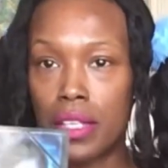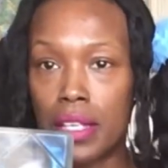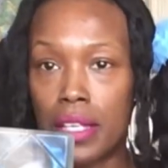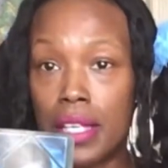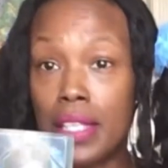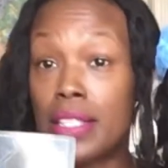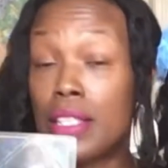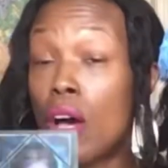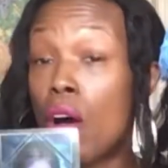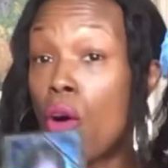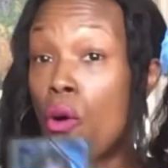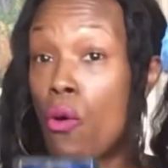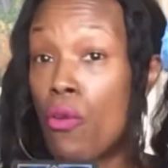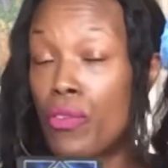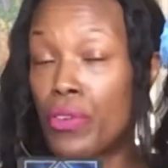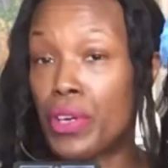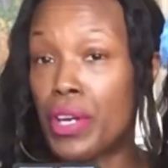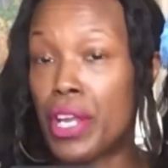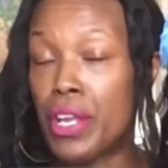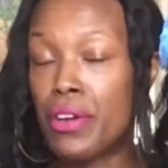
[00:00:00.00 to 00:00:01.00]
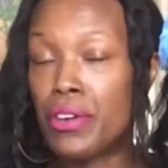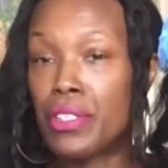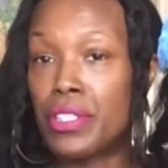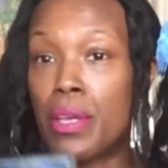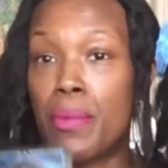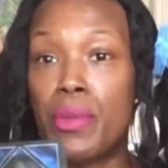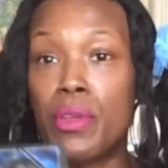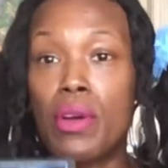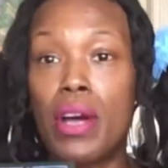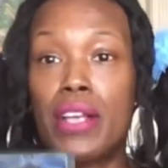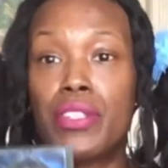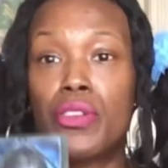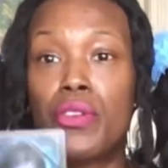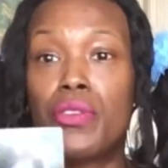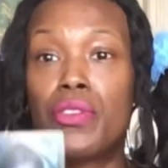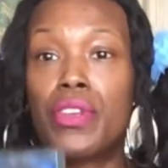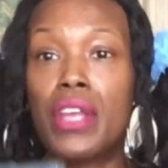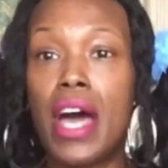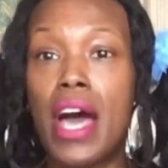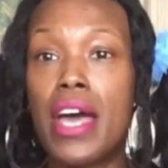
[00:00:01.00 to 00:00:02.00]
It's over here. Some of you guys are
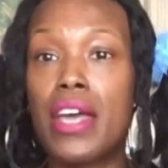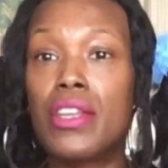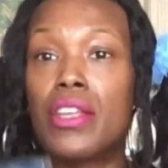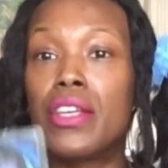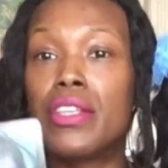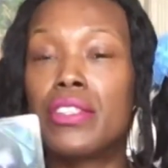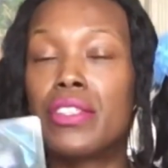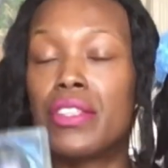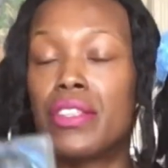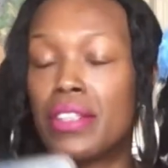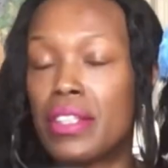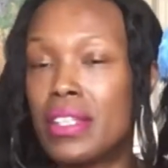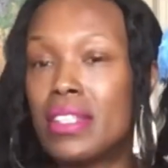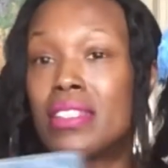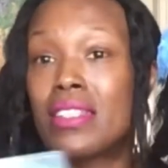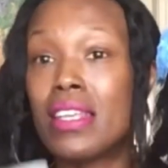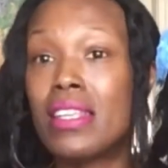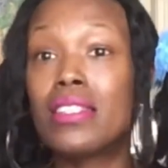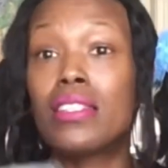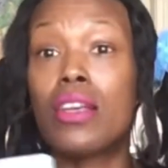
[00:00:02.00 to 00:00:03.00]
not, it's